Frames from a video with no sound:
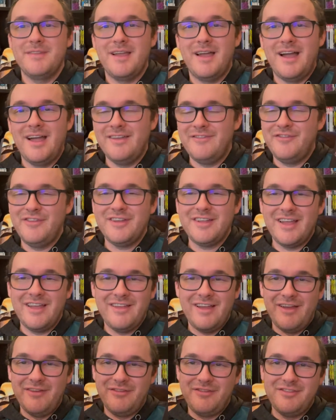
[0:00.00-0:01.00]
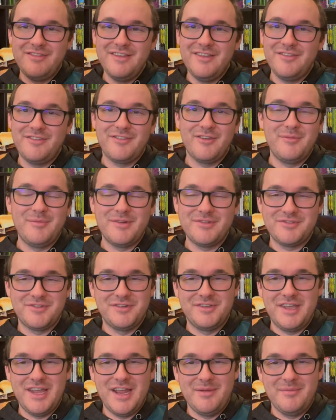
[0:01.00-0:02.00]
I feel like I've sneezed so much
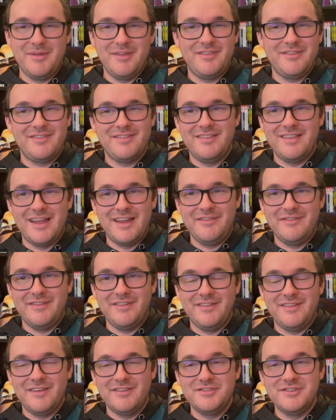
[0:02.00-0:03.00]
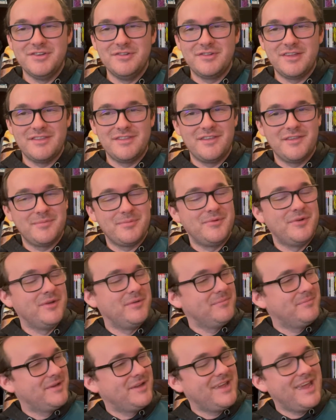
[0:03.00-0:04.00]
on camera. It's not even a joke at this
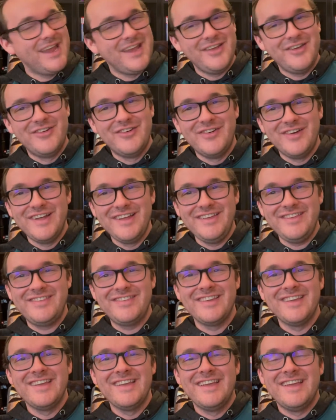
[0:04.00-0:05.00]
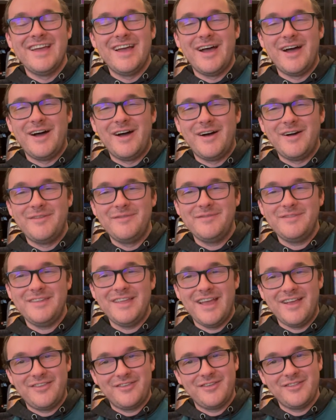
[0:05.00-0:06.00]
point. But anyways,
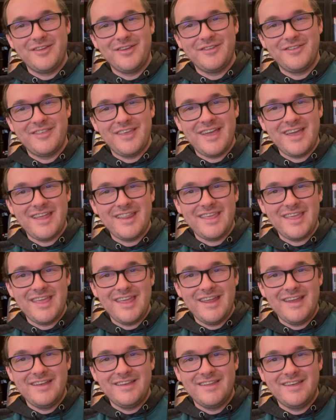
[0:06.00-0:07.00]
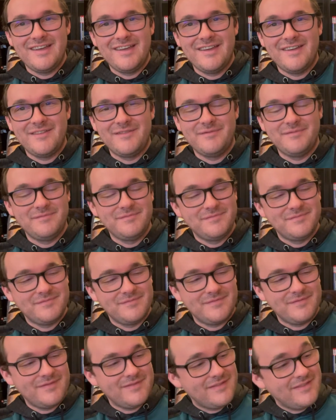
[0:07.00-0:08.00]
yeah, so there's that. And
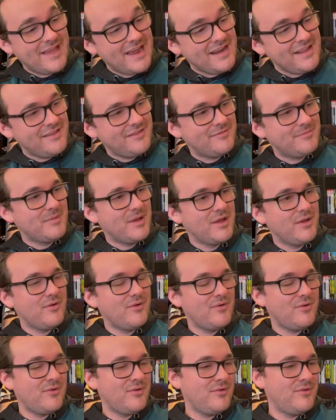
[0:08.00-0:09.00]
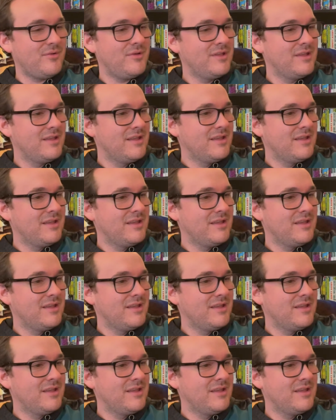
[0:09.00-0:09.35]
that is my whole